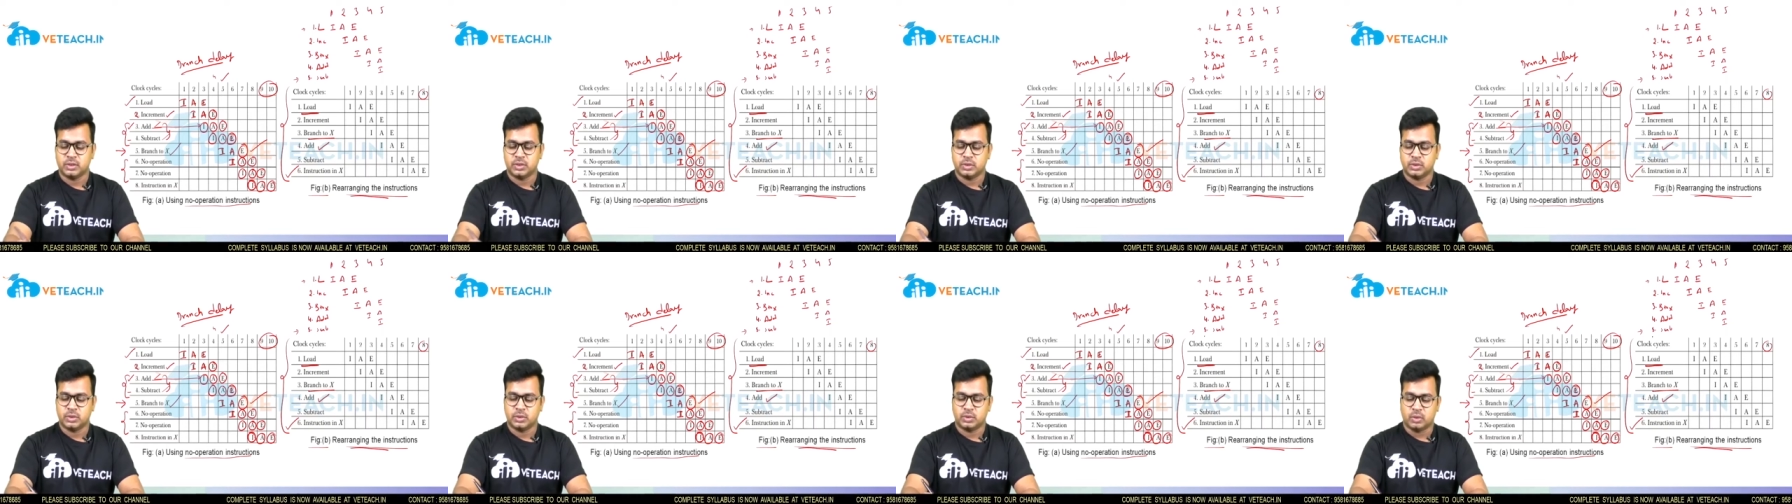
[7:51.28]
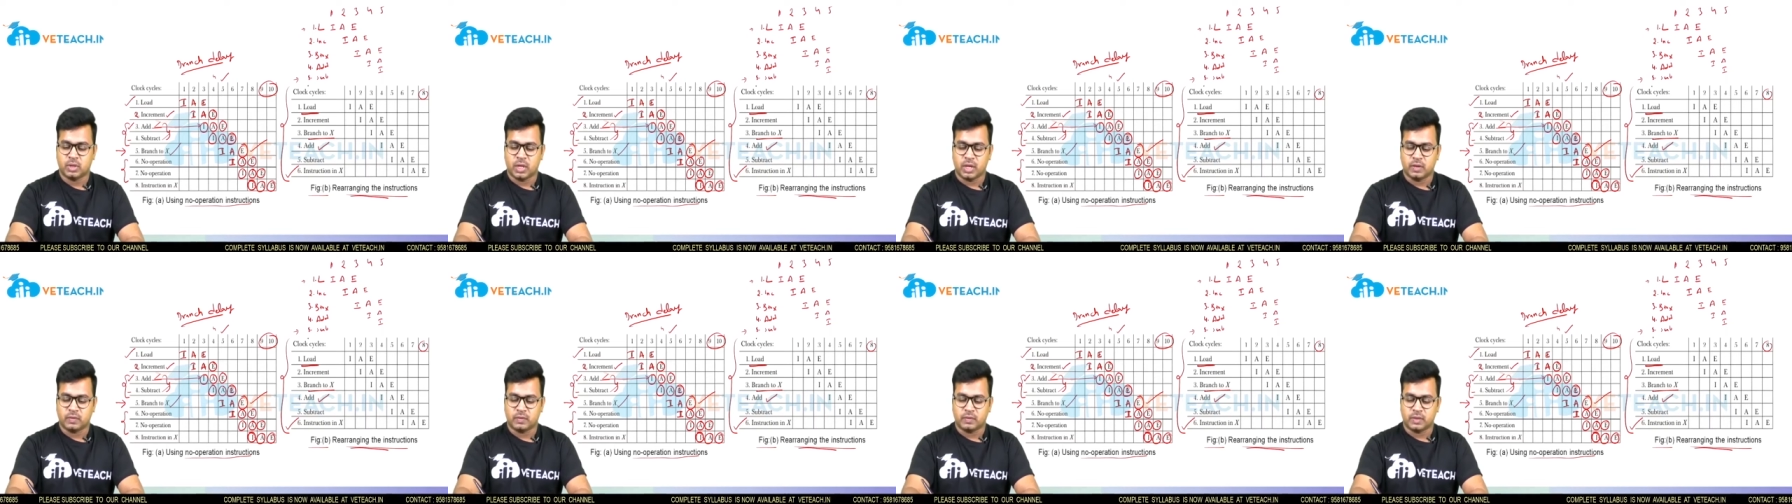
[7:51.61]

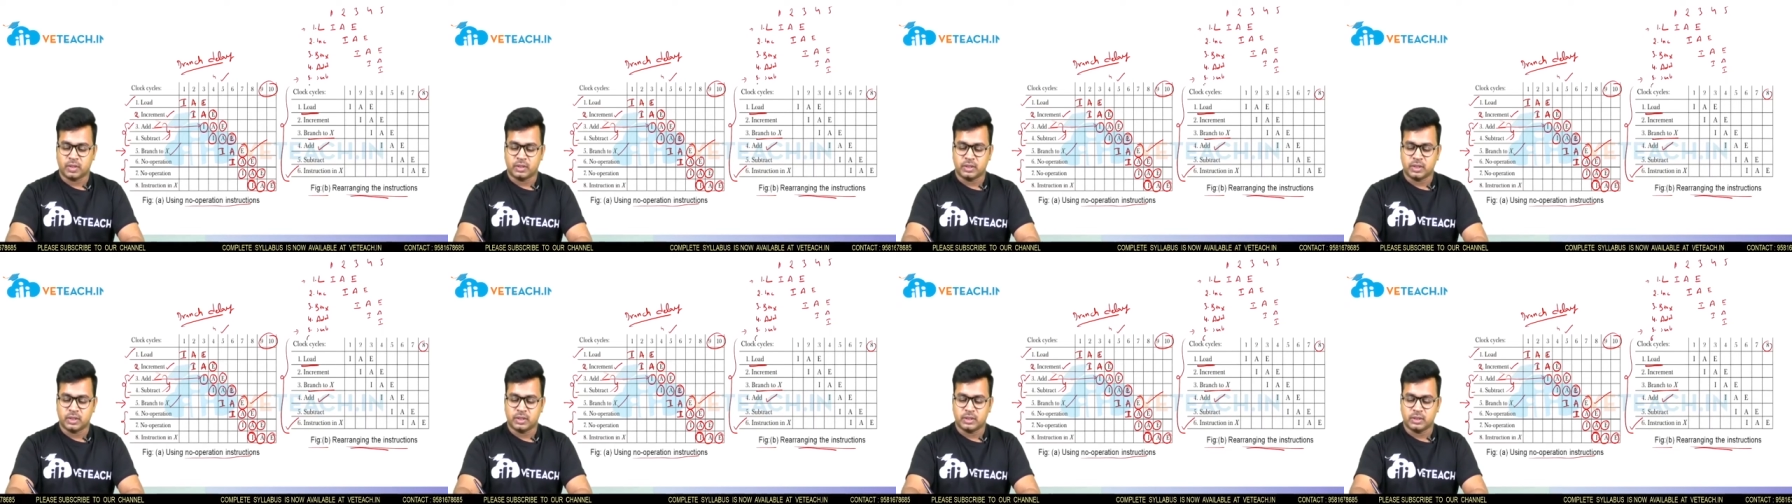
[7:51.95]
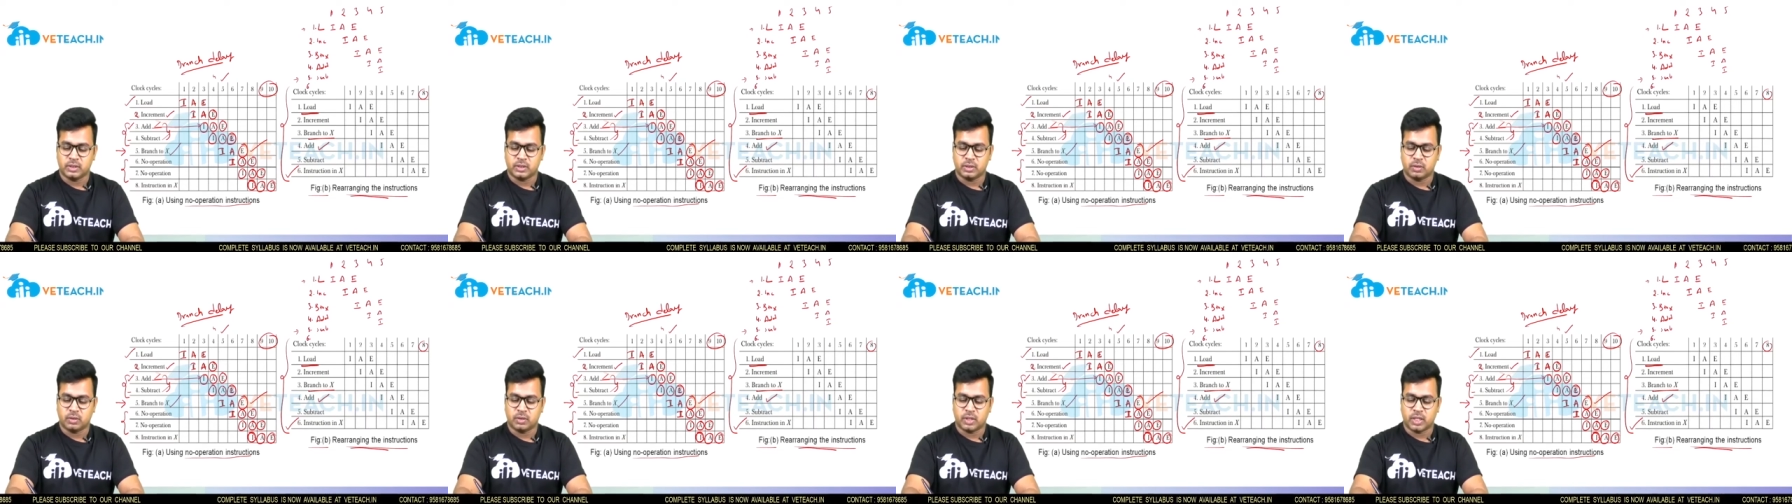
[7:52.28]
So after
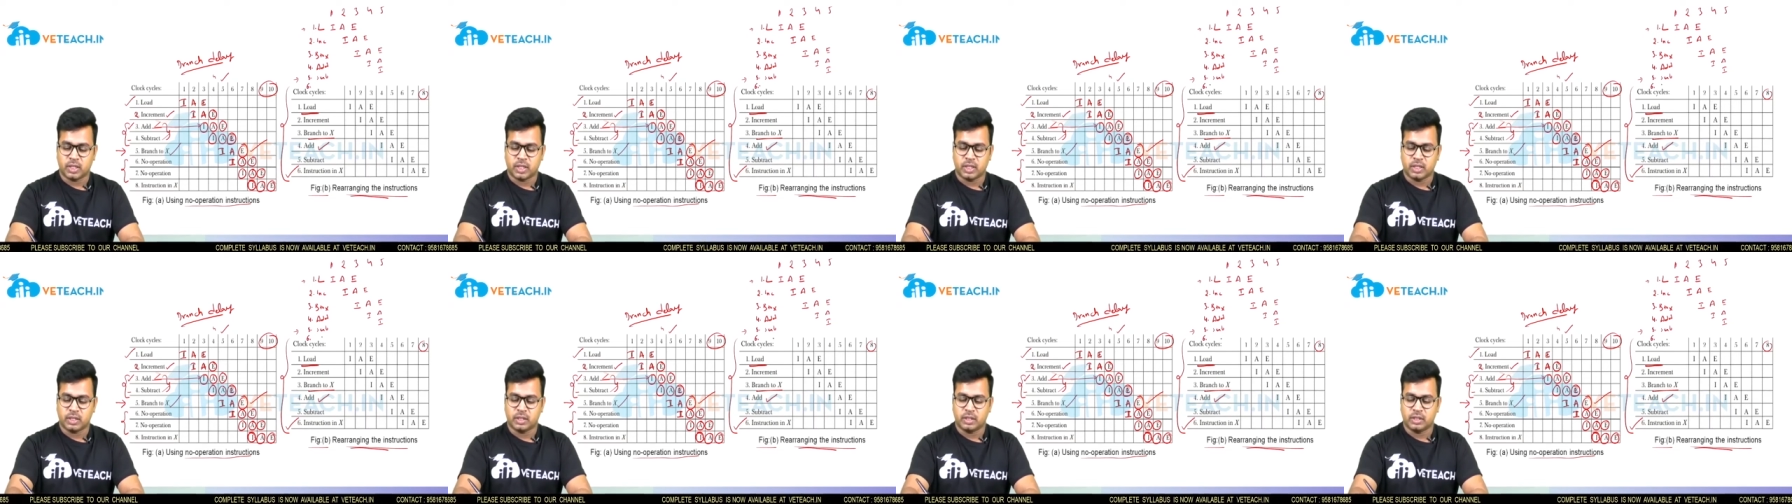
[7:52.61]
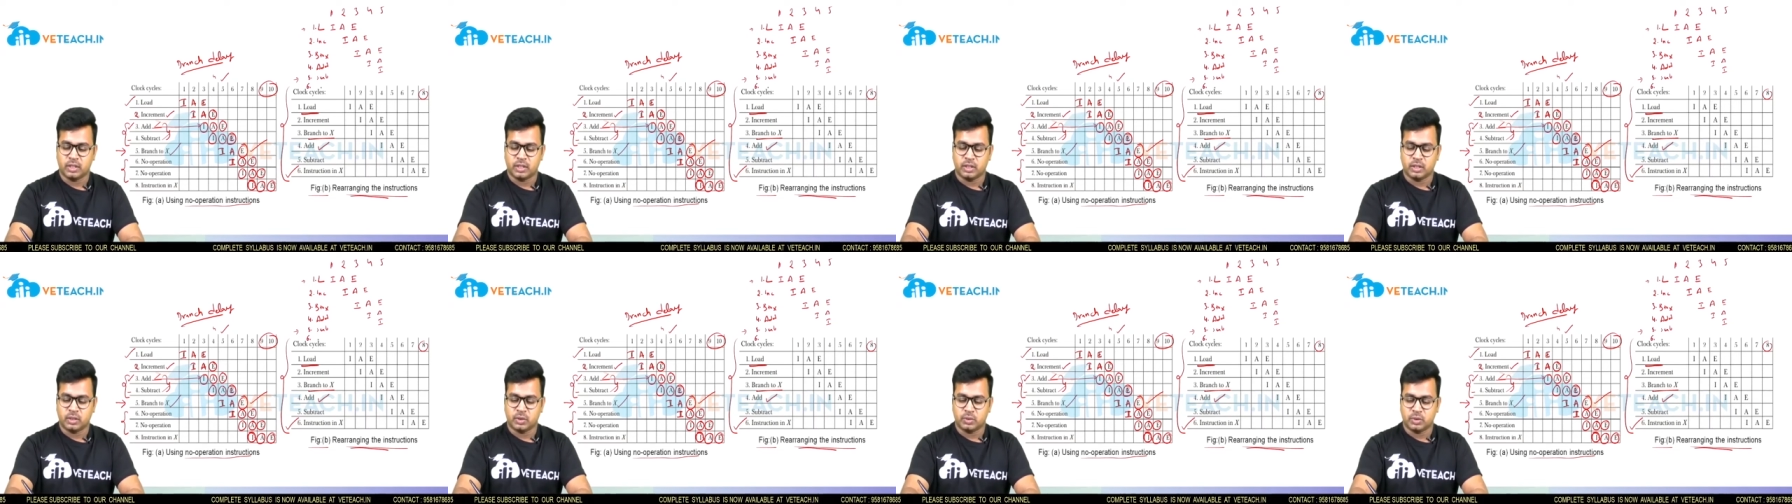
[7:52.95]
this, you are
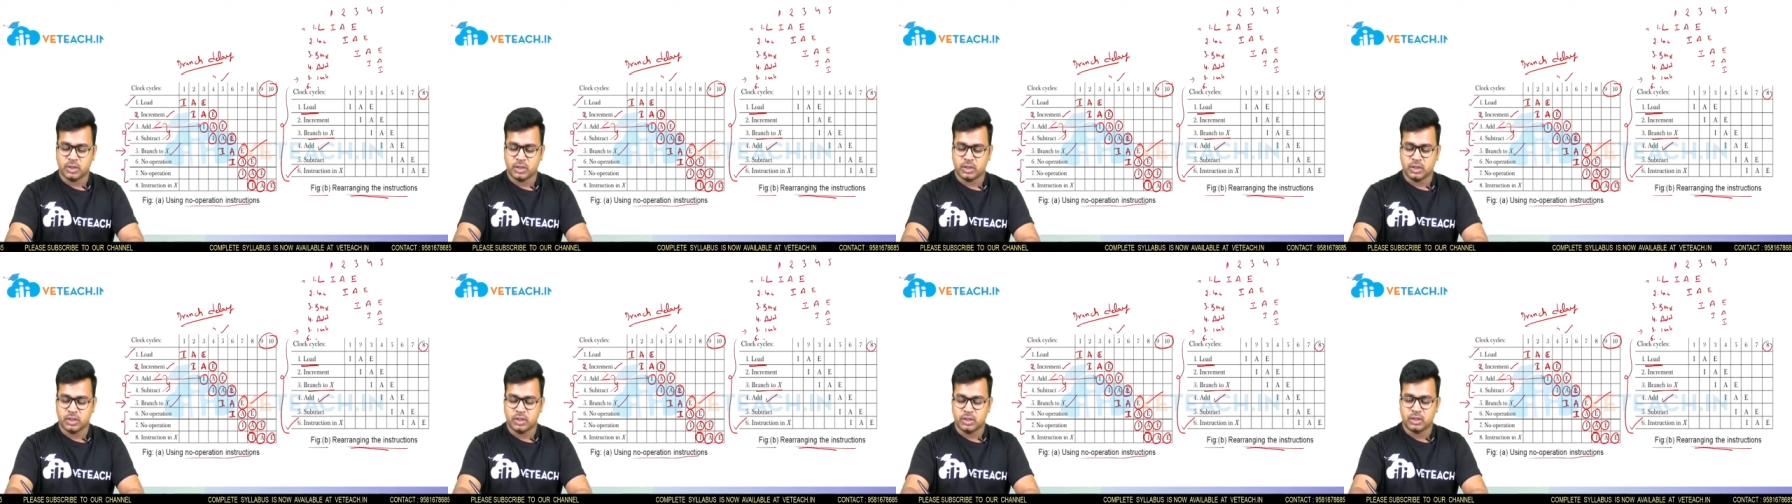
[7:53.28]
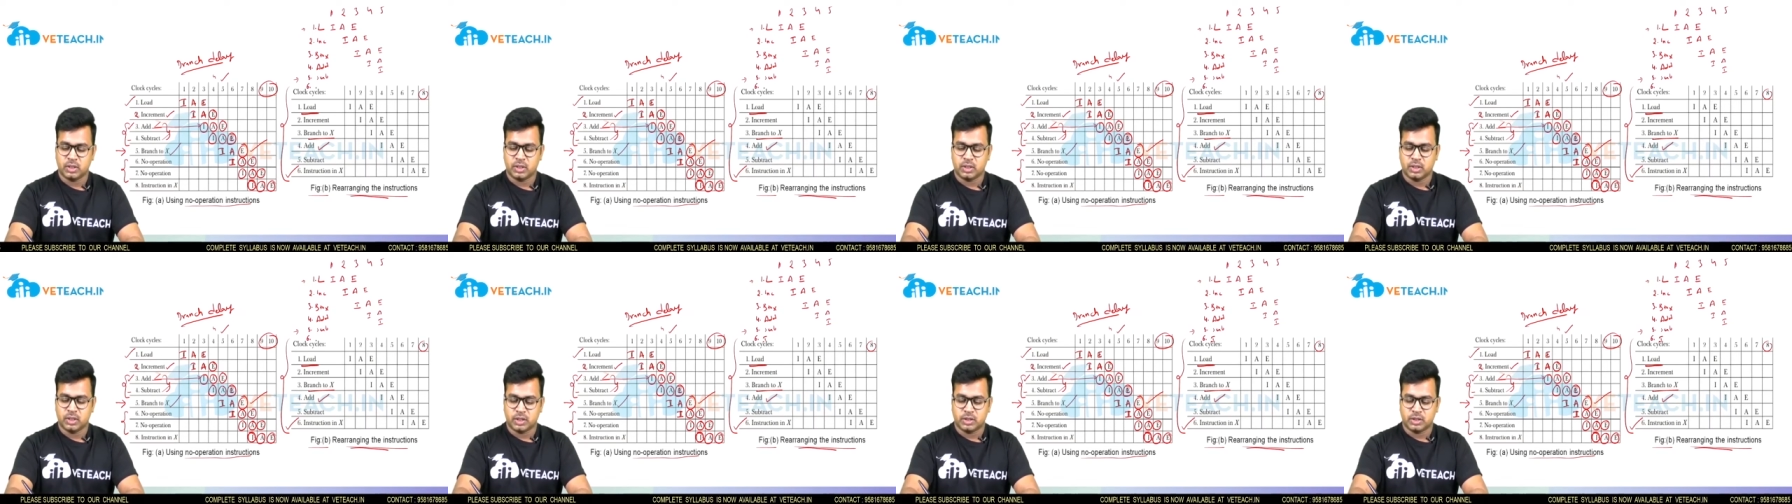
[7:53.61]
entering into the